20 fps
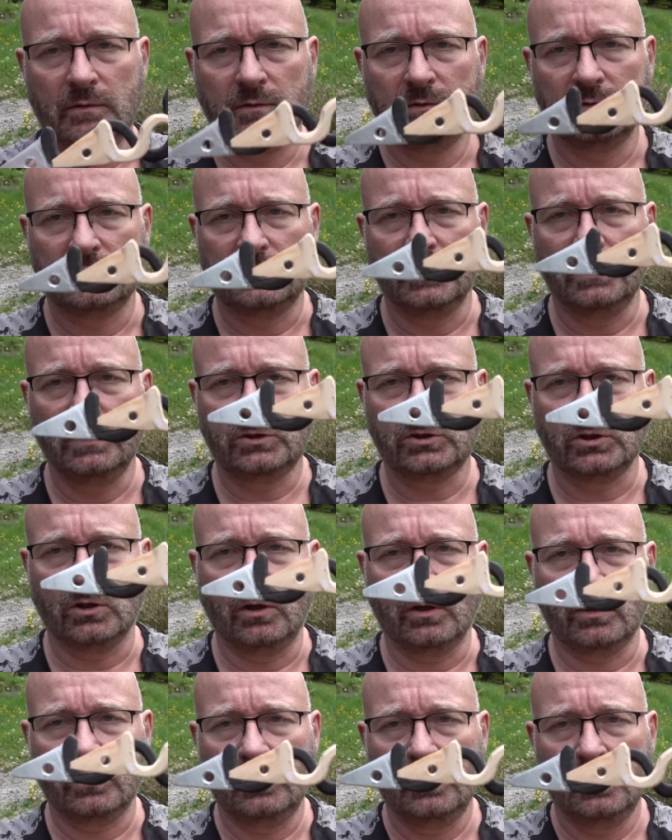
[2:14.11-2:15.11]
Still
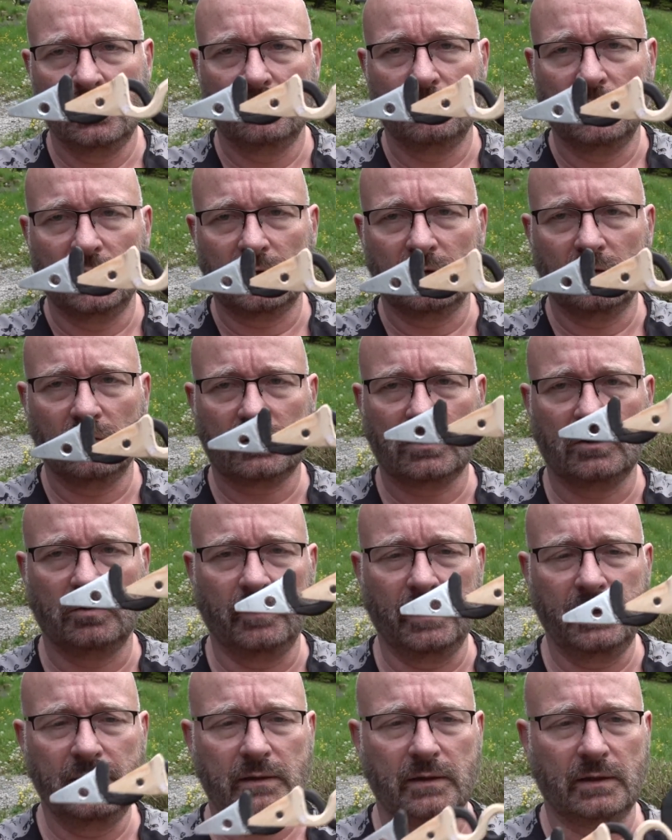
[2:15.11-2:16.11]
shorter, but not
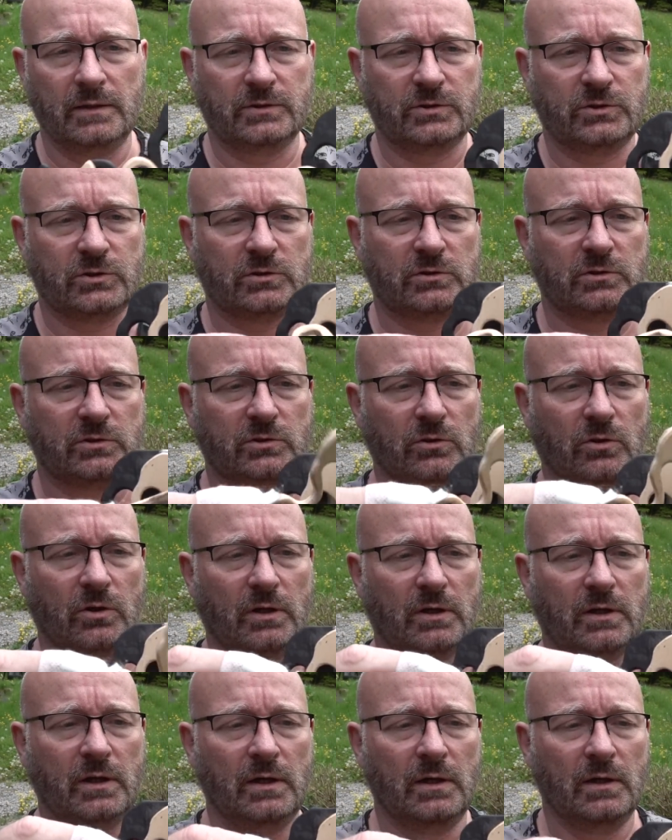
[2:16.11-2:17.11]
quite as
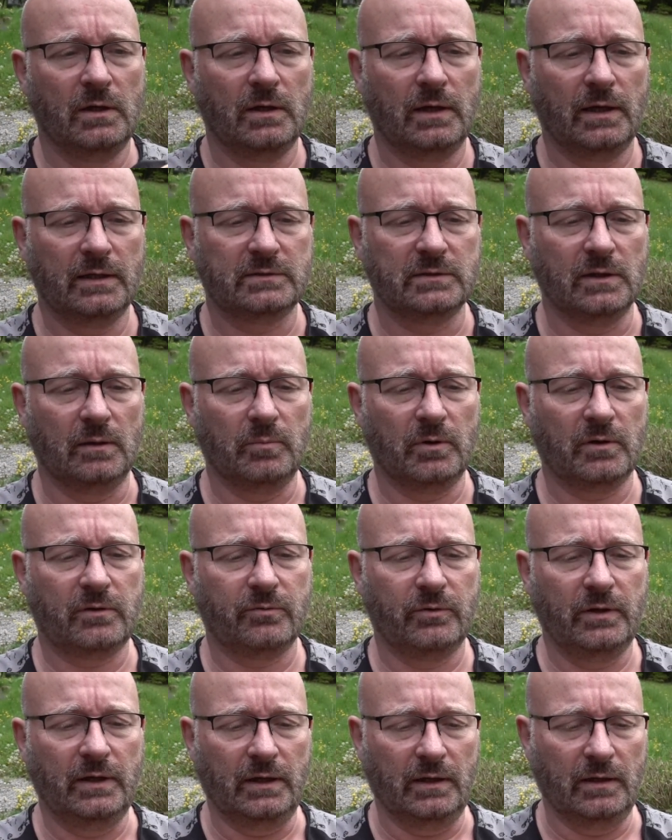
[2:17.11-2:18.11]
short as number
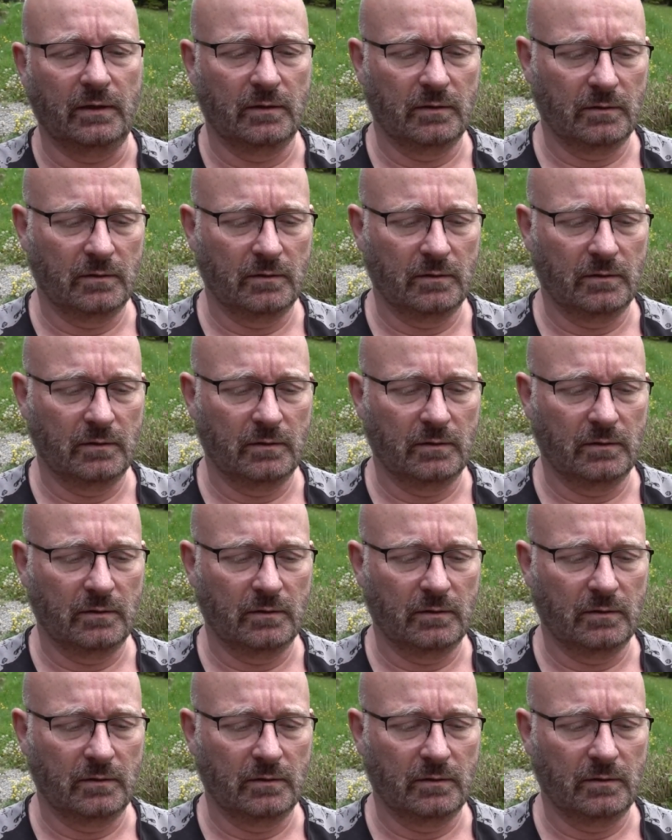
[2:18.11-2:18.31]
3.